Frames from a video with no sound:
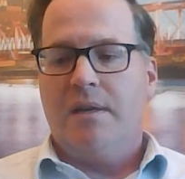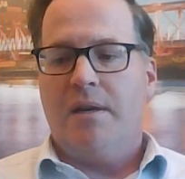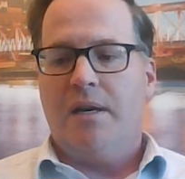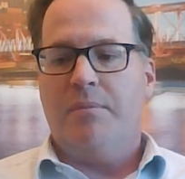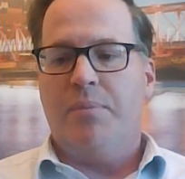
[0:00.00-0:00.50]

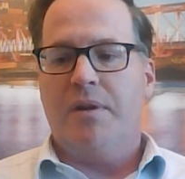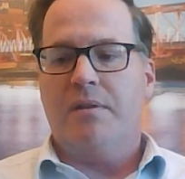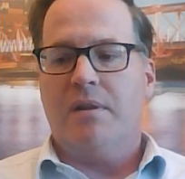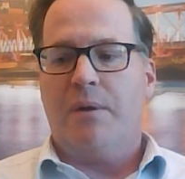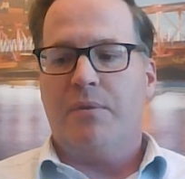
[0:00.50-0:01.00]

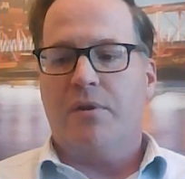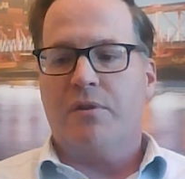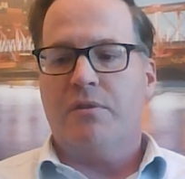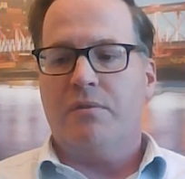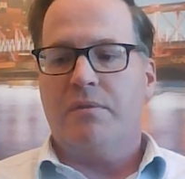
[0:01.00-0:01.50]
But I would
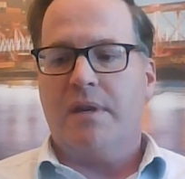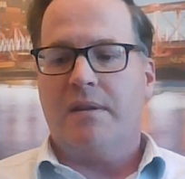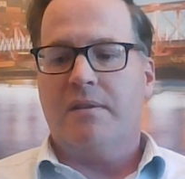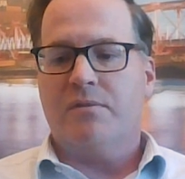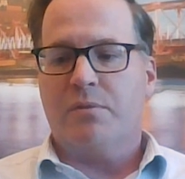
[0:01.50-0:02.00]
argue
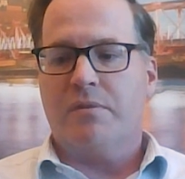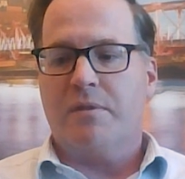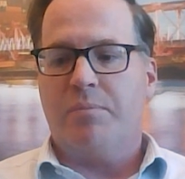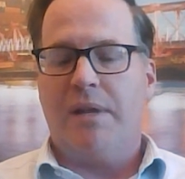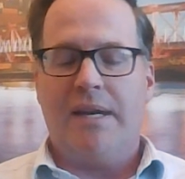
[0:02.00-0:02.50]
that sort of
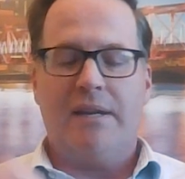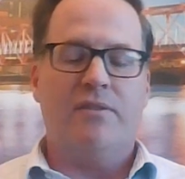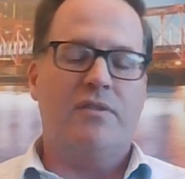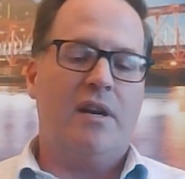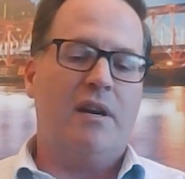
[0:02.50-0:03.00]
the plan
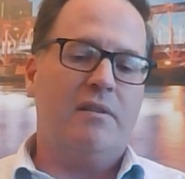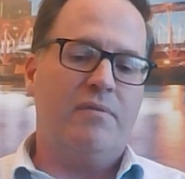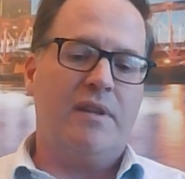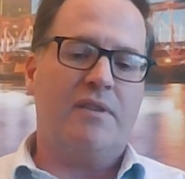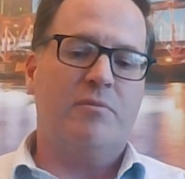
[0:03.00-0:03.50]
design
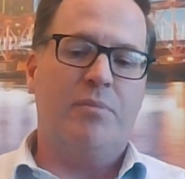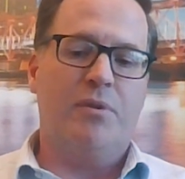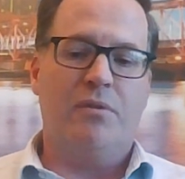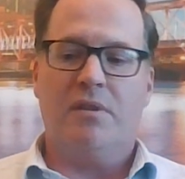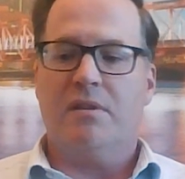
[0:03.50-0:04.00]
and
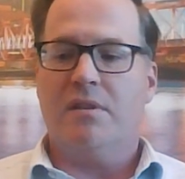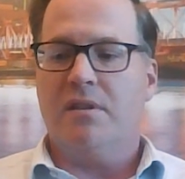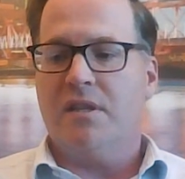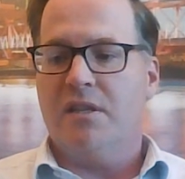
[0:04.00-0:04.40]
flexibility in the